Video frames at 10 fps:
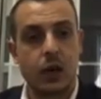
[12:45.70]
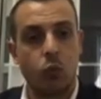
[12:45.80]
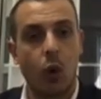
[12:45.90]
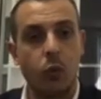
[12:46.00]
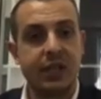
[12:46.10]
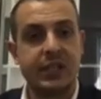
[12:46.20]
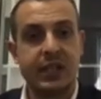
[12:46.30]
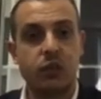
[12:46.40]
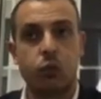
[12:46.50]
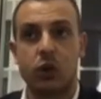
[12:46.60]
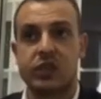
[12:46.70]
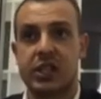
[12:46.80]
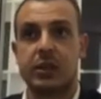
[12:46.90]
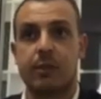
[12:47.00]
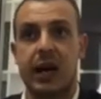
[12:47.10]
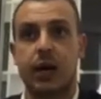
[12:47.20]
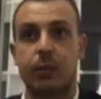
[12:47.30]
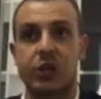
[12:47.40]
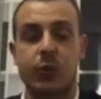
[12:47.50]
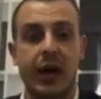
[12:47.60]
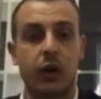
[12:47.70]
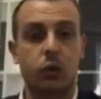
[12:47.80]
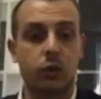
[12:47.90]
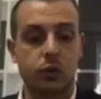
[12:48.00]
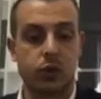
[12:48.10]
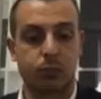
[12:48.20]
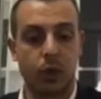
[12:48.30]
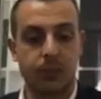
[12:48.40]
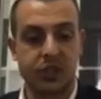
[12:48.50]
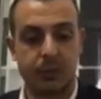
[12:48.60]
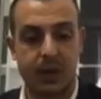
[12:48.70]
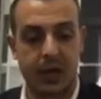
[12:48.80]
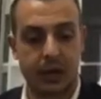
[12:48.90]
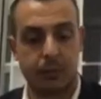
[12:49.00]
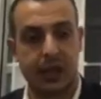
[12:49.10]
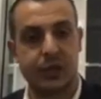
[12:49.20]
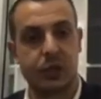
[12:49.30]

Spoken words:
what we did was in the marketplace, we had a look at what was the problems in the marketplace,